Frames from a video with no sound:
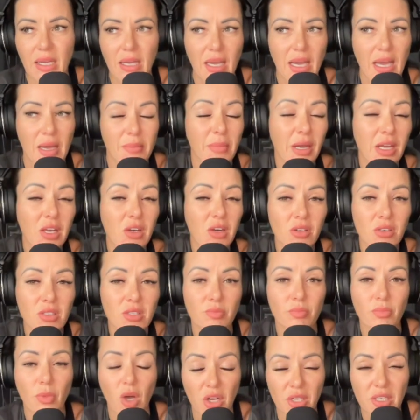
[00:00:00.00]
Um, I
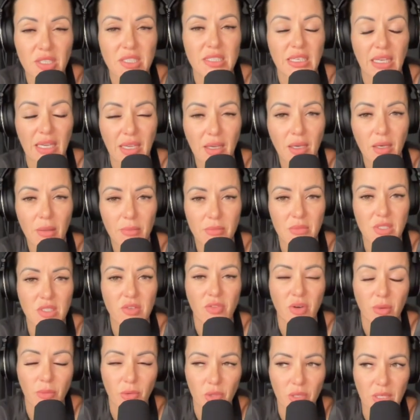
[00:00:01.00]
earned modest incomes
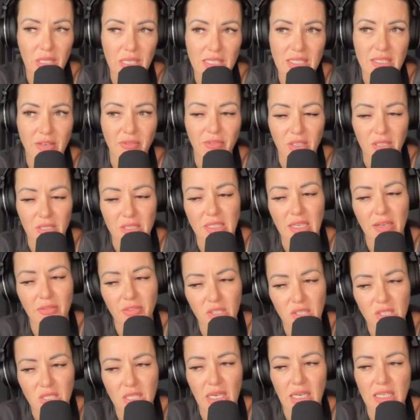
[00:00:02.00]
from all these different
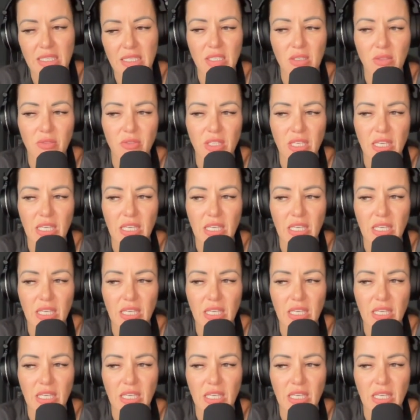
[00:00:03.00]
endeavors that I did over the